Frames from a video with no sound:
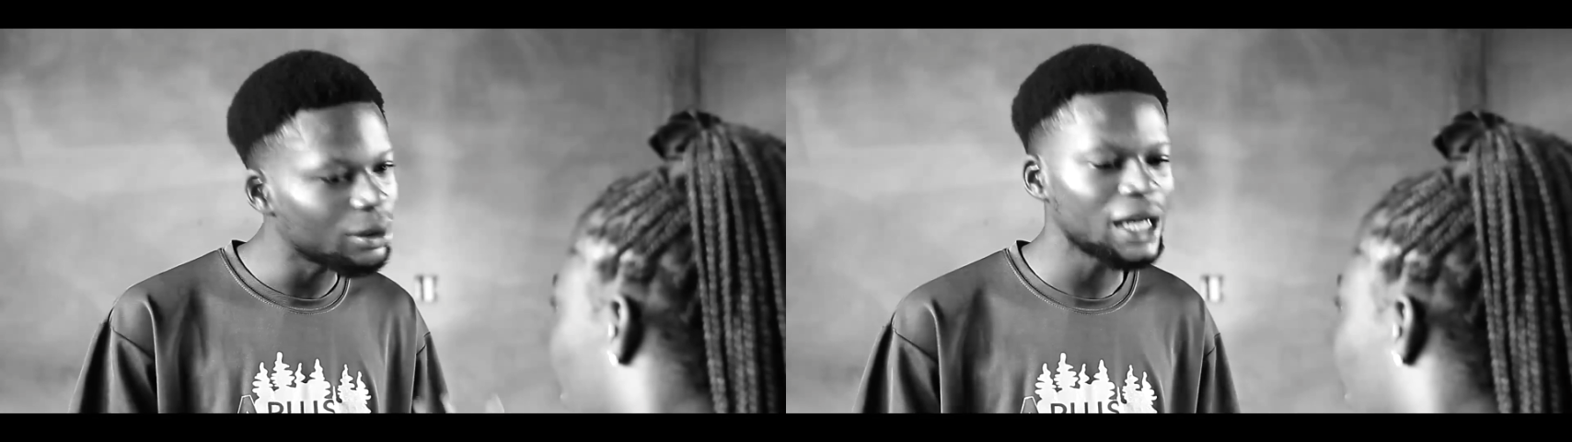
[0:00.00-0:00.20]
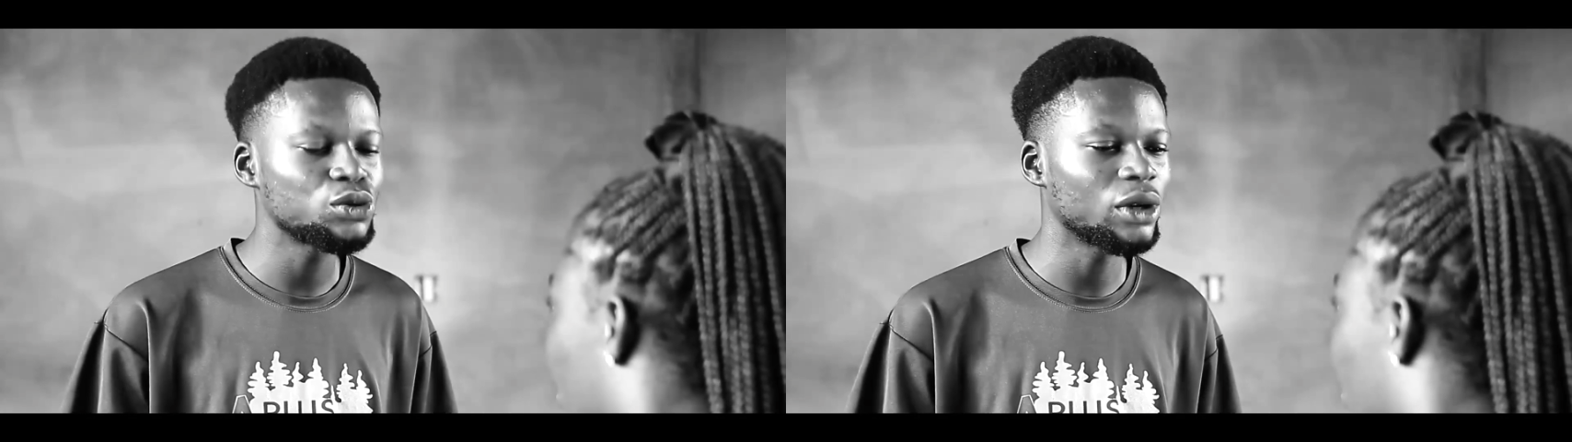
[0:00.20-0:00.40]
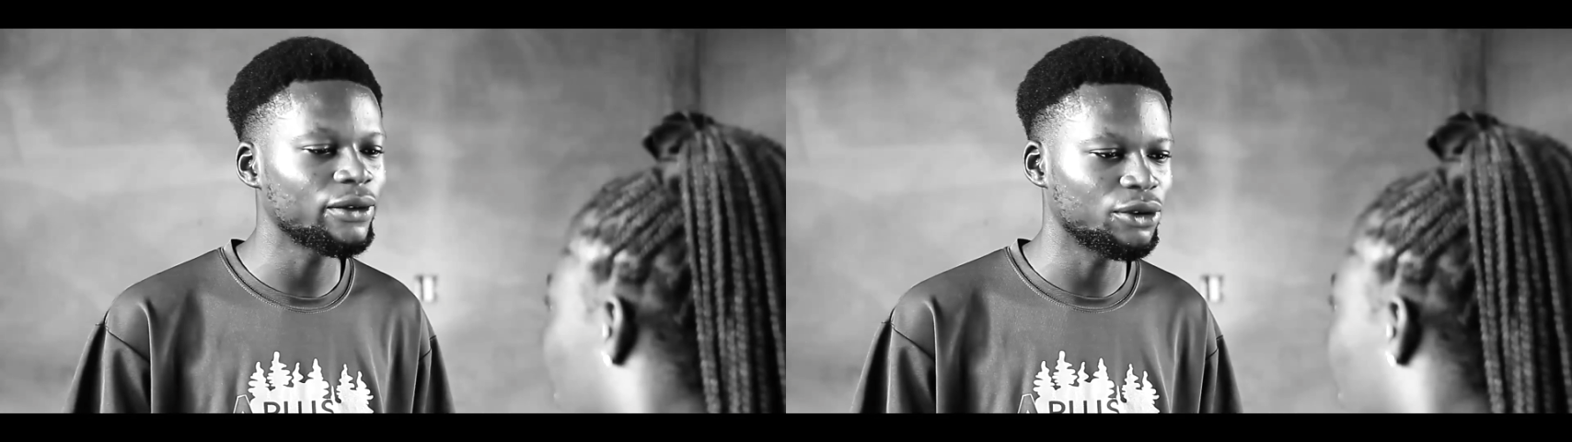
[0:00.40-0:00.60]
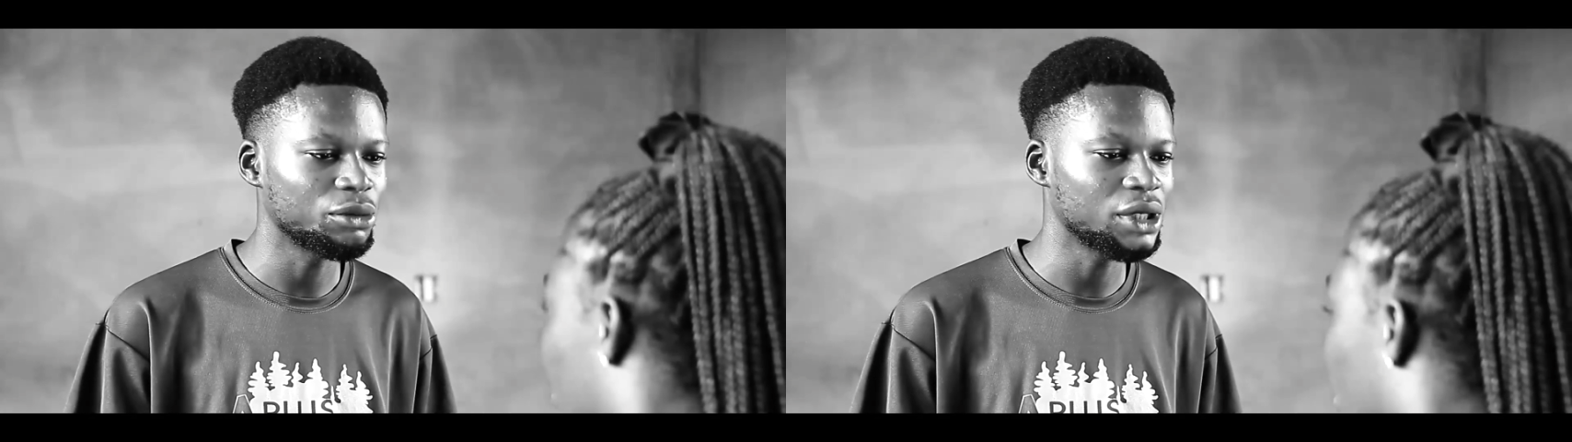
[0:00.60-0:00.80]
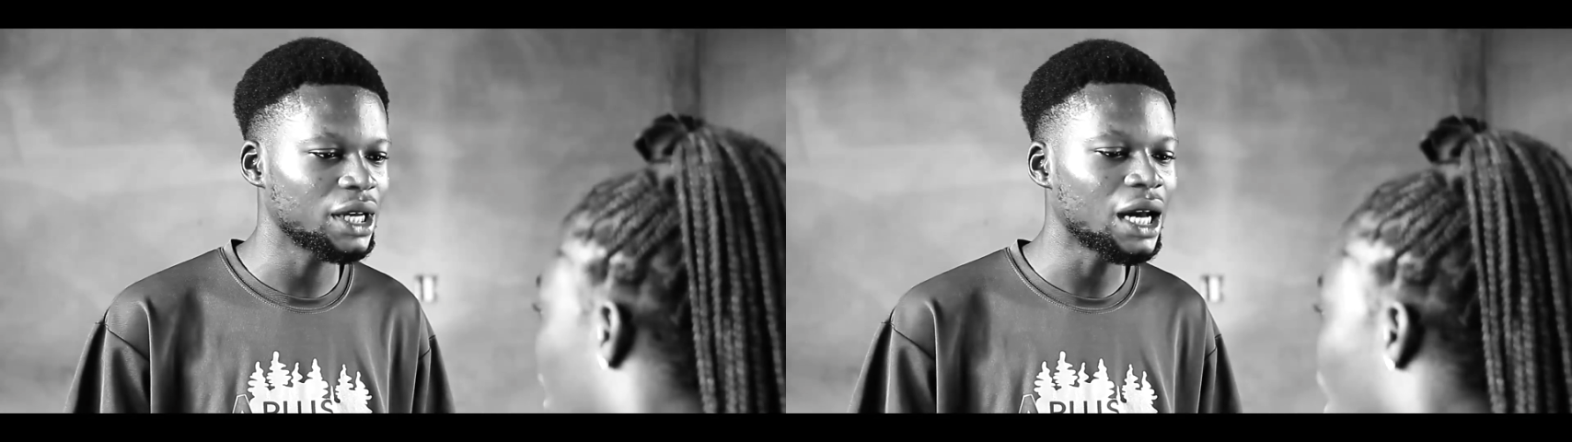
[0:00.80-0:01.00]
guarded,
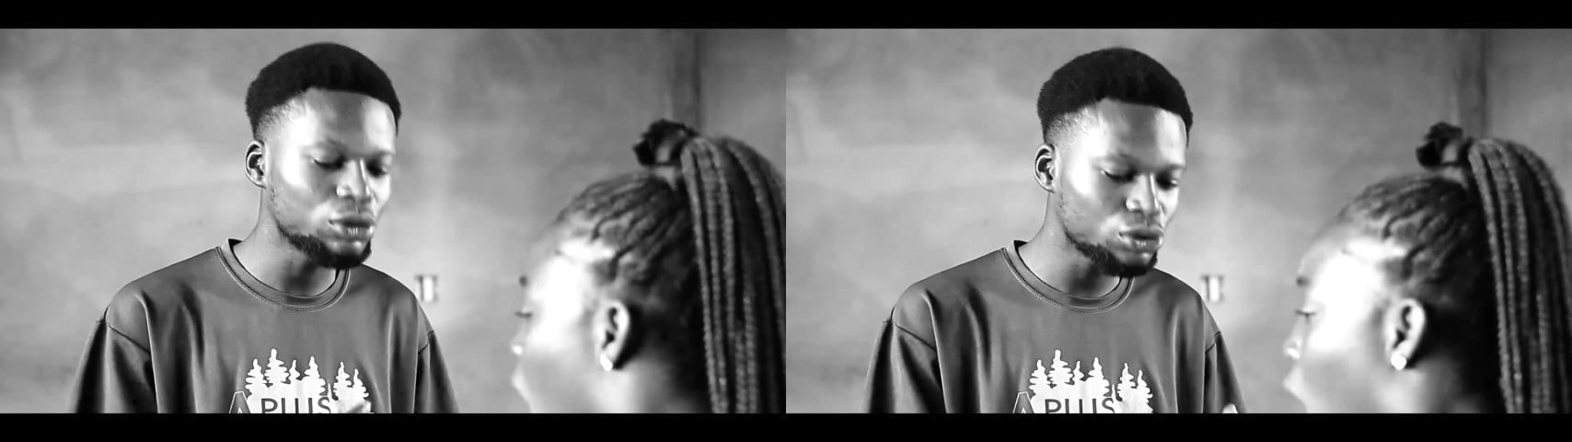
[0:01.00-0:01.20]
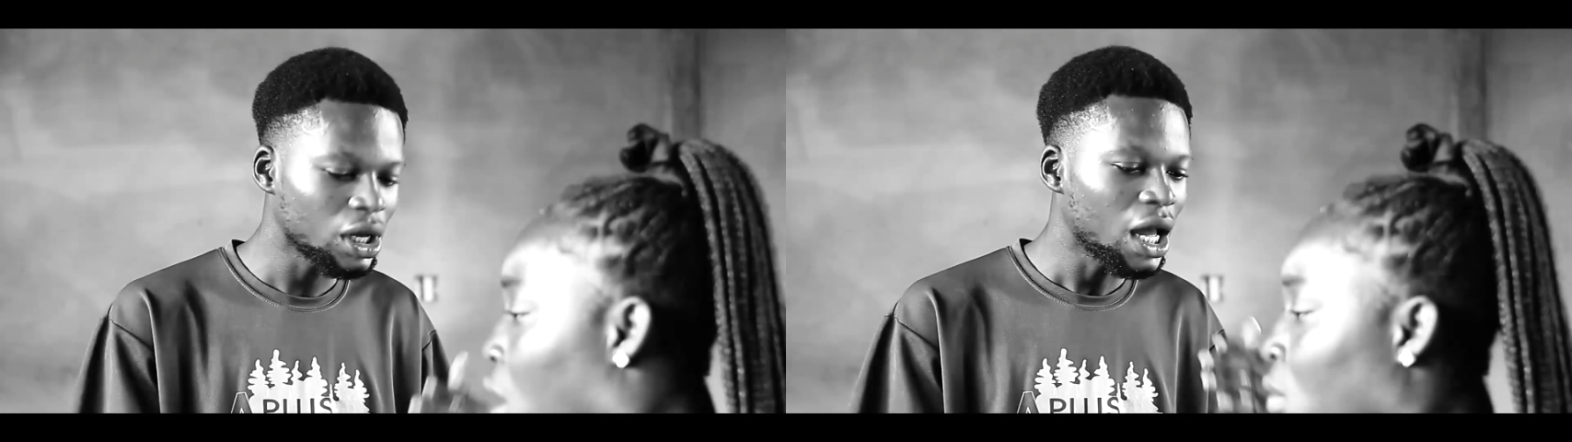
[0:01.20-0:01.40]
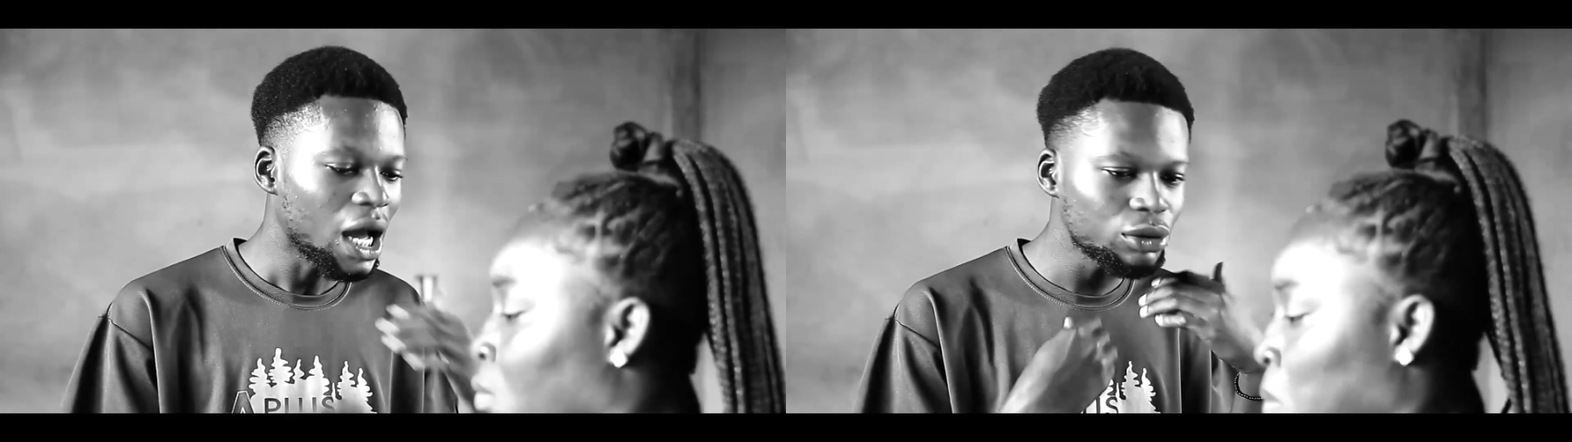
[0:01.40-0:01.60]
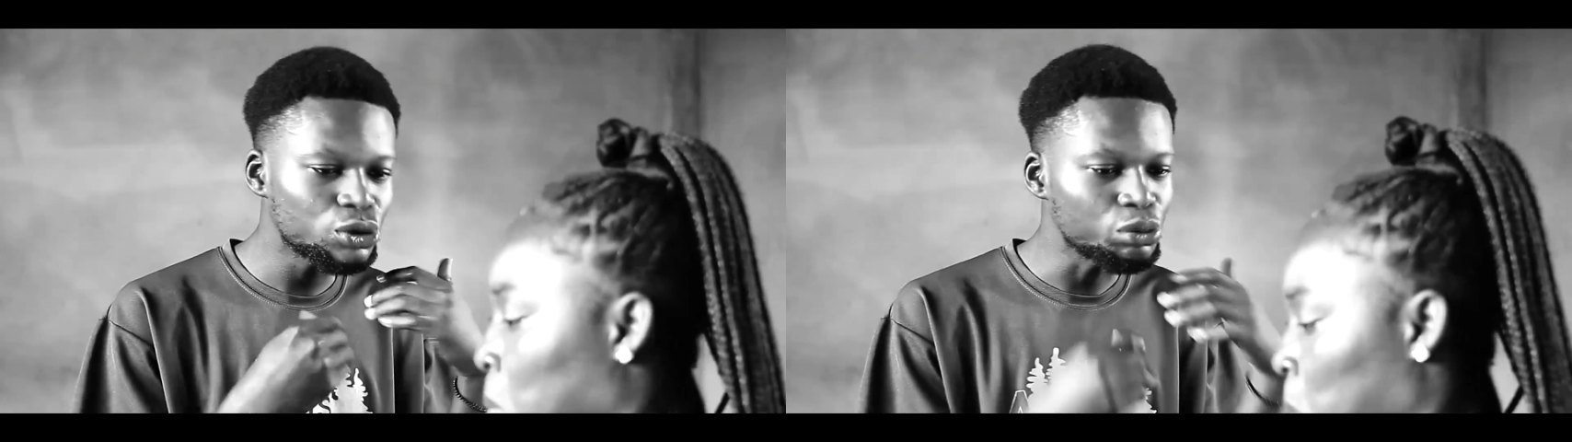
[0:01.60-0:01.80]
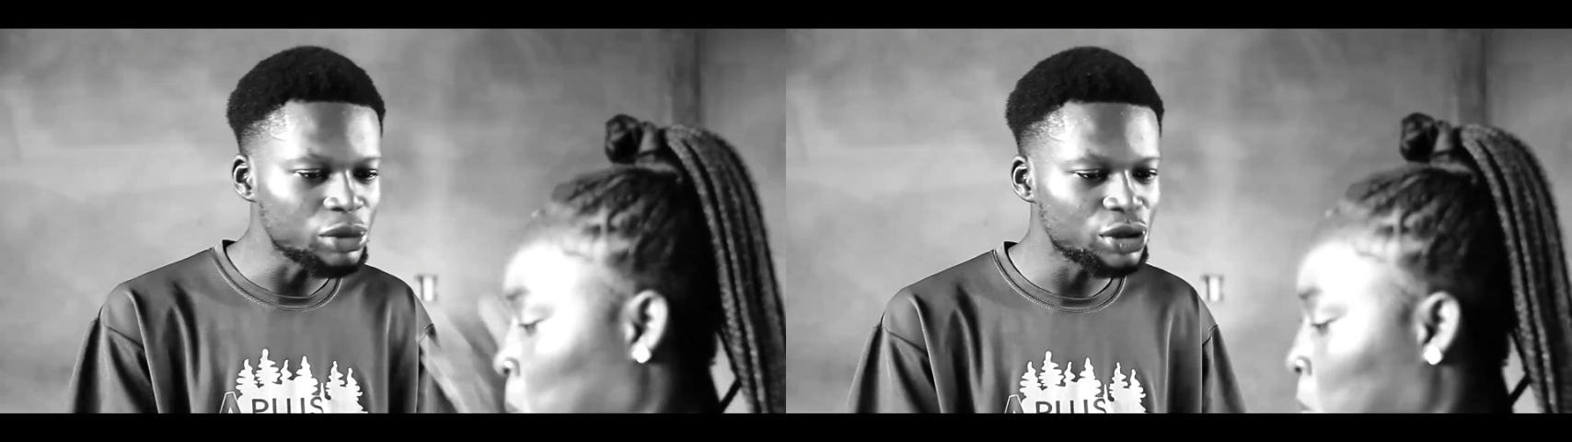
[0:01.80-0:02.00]
would not
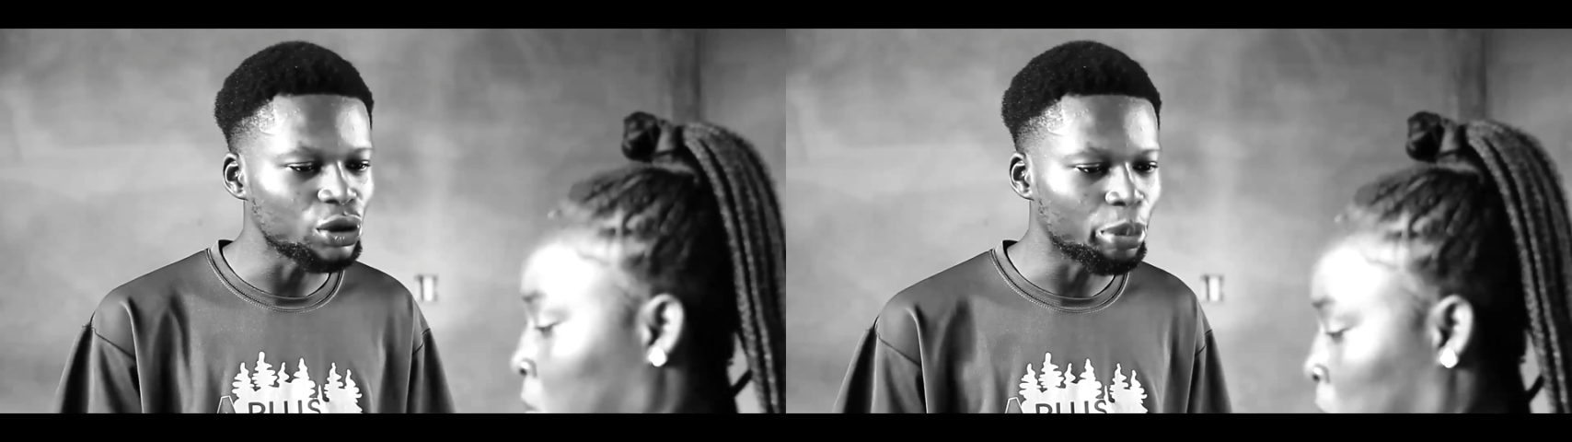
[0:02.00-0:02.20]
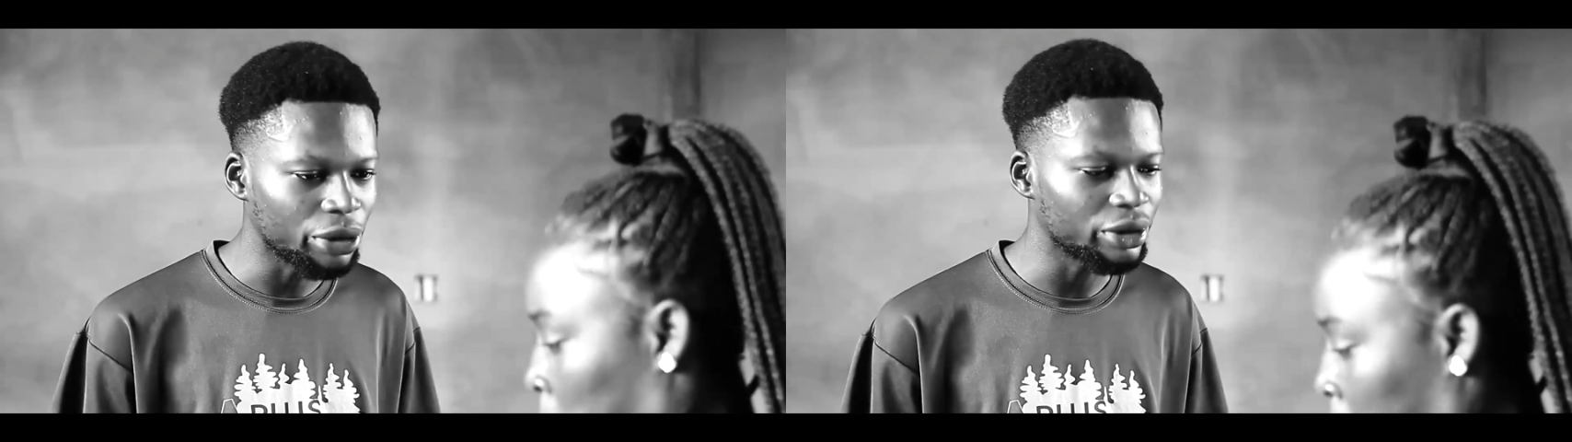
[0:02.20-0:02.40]
release.